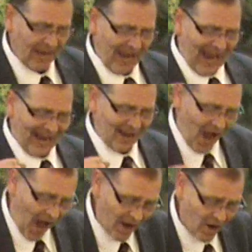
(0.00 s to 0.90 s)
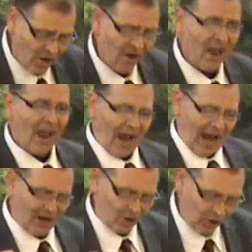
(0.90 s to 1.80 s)
and honor
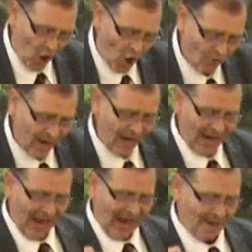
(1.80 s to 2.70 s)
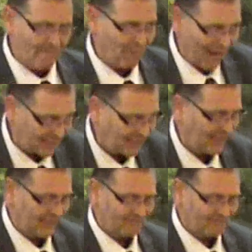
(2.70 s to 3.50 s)
and glory and blessing.